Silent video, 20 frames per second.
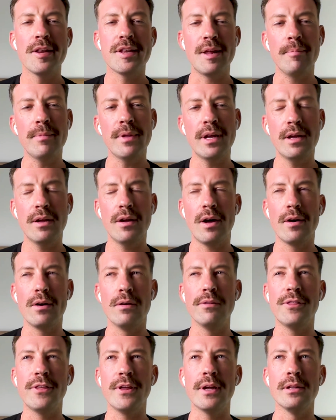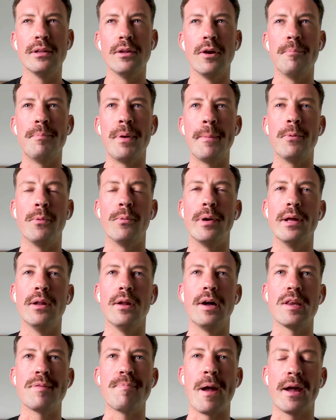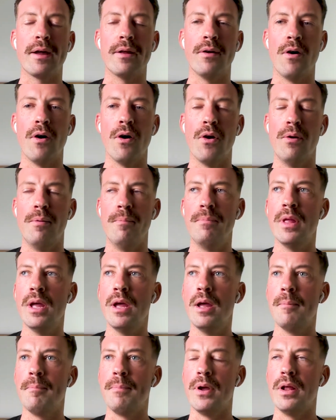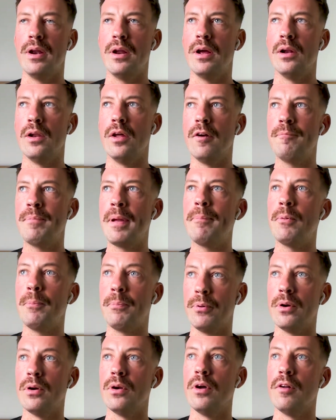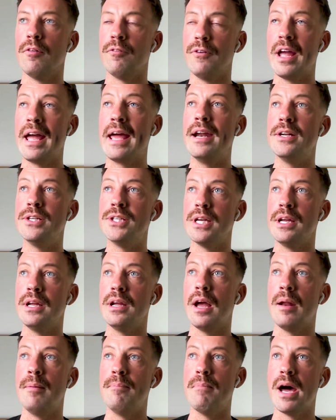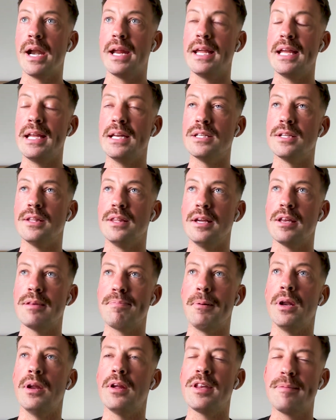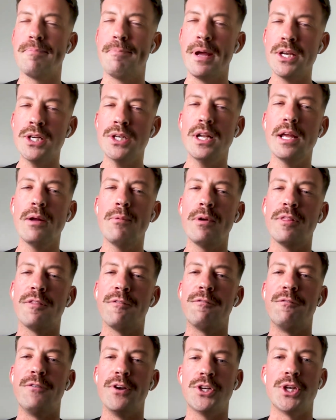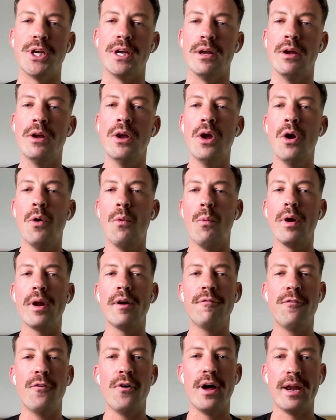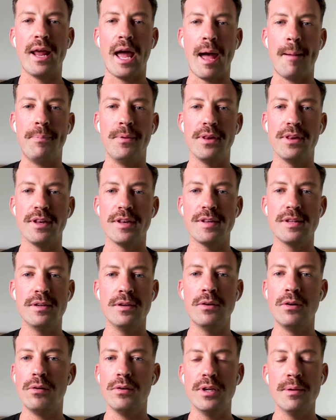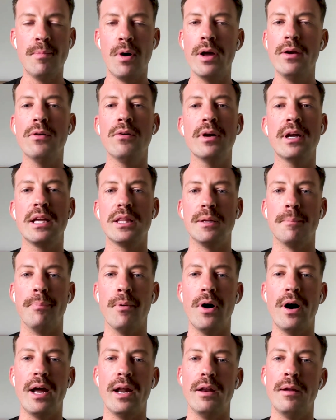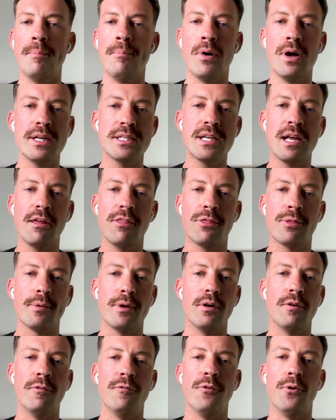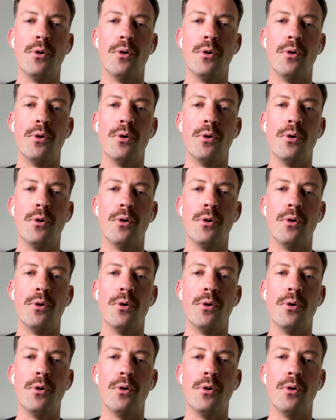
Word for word: something I don't think a lot of people realize back at home, but a lot of people put a lot of energy and money into this, but especially with fishing what I find happens is, you know, you might not get the bite. It might take three or